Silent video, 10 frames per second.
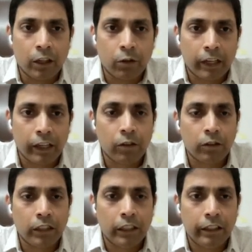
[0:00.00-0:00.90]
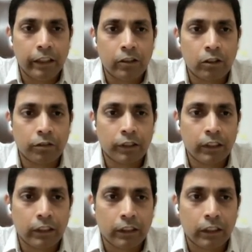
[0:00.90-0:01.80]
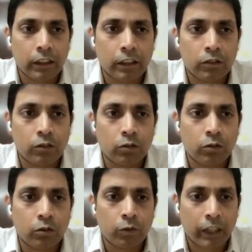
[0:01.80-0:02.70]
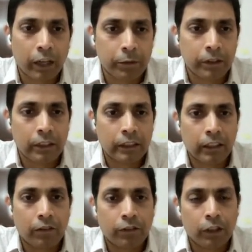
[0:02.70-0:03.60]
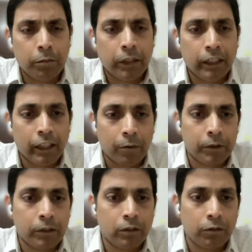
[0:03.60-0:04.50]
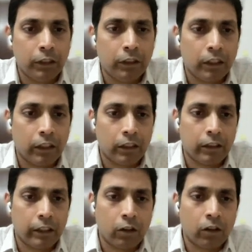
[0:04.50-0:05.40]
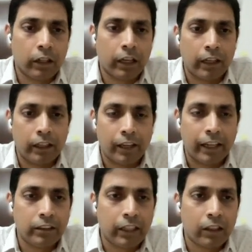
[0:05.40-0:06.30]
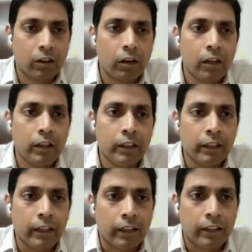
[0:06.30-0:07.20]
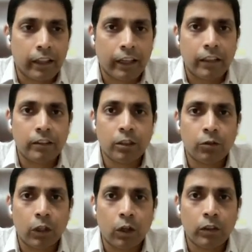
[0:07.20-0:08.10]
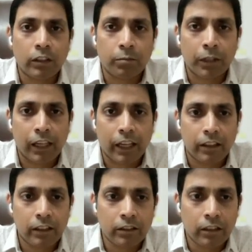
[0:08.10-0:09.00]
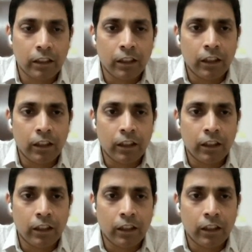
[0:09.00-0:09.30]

Now, getting to the details of it. So what happens, let's say after a meeting happens, we record and analyze that call, and the analysis would look something like this.